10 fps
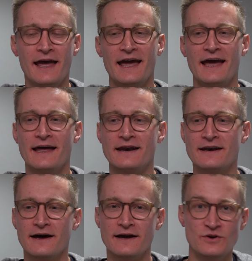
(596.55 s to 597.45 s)

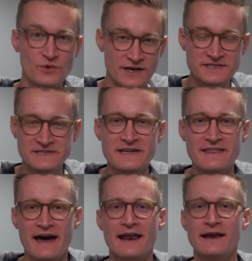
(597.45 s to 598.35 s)
and you want to see
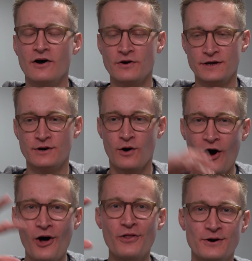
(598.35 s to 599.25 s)
that
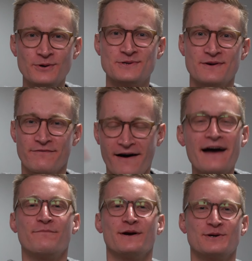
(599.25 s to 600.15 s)
all those
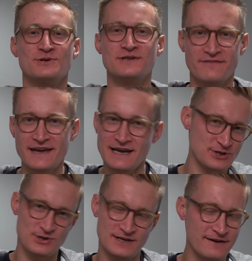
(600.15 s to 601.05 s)
5 pictures of
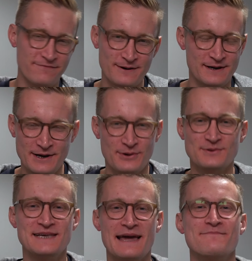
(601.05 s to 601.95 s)
each different
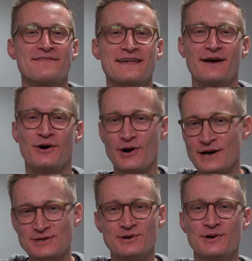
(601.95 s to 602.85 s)
same thing
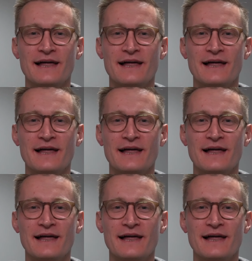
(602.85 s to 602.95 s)
across your whole